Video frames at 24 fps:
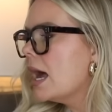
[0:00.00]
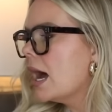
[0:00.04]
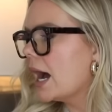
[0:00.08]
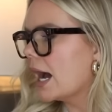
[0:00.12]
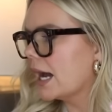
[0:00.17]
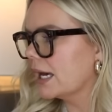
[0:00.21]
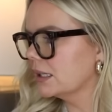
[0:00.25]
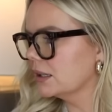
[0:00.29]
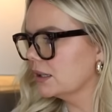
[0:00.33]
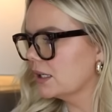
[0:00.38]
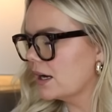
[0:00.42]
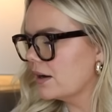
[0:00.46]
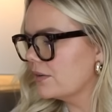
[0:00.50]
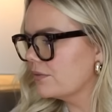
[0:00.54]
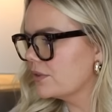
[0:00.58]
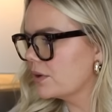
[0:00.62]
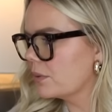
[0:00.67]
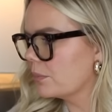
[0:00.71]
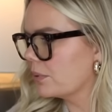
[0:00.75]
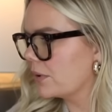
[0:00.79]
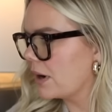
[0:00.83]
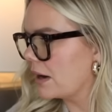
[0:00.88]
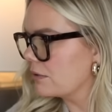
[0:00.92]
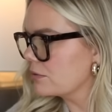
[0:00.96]
I love the
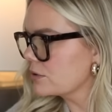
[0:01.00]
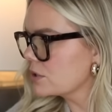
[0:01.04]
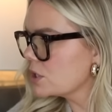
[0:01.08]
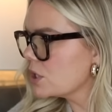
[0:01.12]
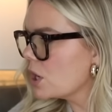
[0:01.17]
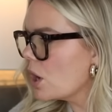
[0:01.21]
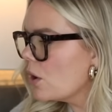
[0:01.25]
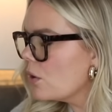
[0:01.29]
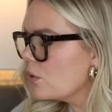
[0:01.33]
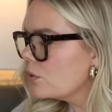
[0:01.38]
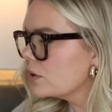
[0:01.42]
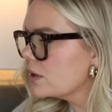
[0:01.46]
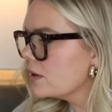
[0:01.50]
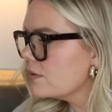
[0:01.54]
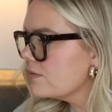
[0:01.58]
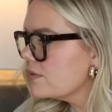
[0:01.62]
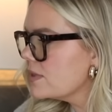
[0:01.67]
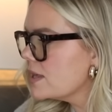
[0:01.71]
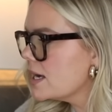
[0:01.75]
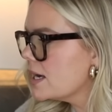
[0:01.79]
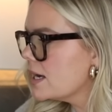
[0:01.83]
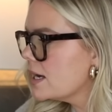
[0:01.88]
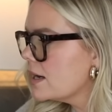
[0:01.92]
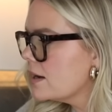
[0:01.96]
brown tone of
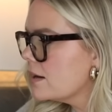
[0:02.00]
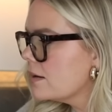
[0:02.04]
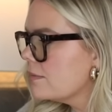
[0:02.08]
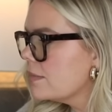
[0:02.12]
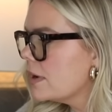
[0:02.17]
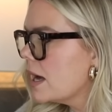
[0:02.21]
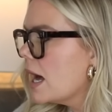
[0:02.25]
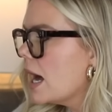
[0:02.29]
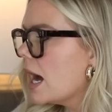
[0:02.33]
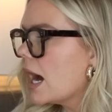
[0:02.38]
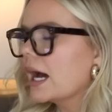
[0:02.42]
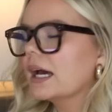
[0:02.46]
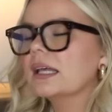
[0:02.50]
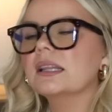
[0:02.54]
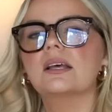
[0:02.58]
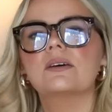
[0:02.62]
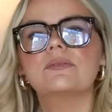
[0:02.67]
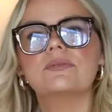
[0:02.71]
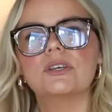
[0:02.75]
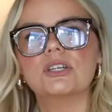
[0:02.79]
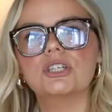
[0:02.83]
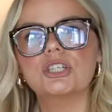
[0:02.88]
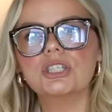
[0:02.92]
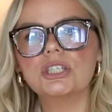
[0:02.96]
them. I
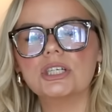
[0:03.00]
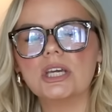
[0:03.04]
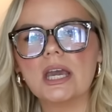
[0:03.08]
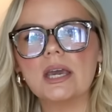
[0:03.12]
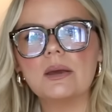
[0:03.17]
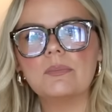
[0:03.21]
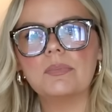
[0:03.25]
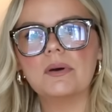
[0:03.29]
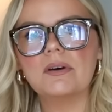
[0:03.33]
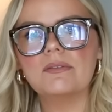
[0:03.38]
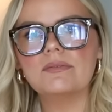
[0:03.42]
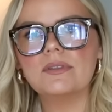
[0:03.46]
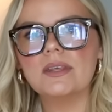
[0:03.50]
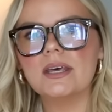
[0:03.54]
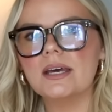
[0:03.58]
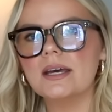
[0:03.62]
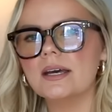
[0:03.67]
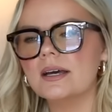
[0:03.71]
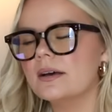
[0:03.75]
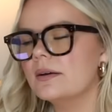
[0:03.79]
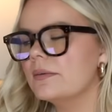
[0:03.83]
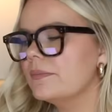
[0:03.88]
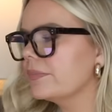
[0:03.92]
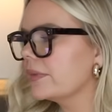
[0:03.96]
love the shape of
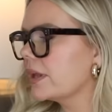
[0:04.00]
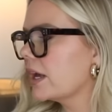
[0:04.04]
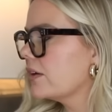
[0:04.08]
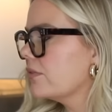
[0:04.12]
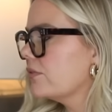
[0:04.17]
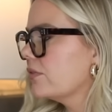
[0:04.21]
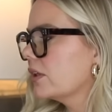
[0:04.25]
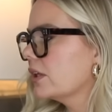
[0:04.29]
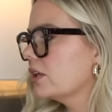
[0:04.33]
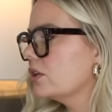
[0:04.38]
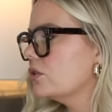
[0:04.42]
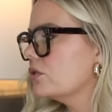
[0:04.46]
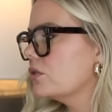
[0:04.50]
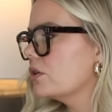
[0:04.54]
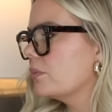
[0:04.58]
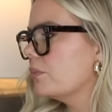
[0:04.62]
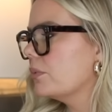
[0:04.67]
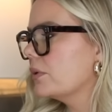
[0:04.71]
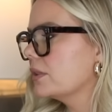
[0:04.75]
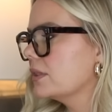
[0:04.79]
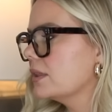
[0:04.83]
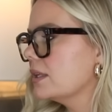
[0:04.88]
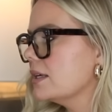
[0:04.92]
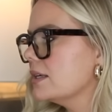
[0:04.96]
them. I feel like you could
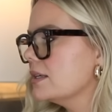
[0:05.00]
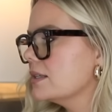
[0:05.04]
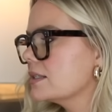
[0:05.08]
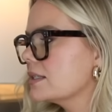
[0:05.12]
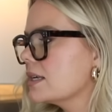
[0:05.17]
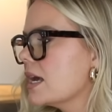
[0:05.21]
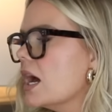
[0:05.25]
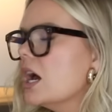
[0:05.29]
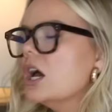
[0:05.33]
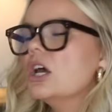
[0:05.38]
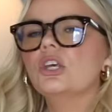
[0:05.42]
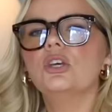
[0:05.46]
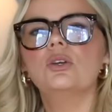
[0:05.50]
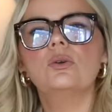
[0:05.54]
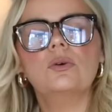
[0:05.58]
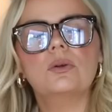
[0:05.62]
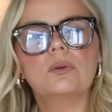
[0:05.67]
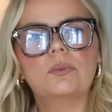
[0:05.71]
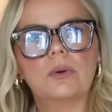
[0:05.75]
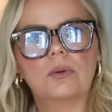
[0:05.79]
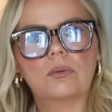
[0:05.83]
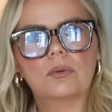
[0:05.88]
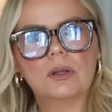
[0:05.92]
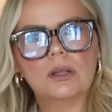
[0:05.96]
put these, you know,
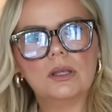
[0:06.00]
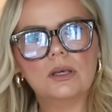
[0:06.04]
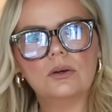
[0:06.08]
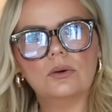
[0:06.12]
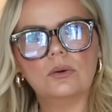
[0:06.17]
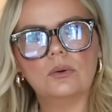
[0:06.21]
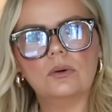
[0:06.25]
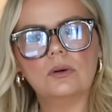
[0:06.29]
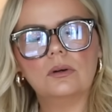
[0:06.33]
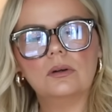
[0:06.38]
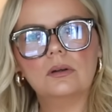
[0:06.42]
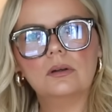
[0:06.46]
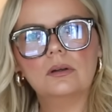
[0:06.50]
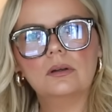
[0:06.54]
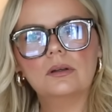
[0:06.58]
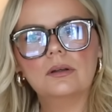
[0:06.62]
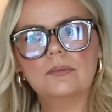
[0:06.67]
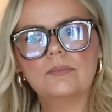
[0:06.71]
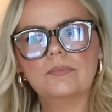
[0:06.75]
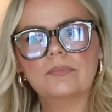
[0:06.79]
it'd be really cool.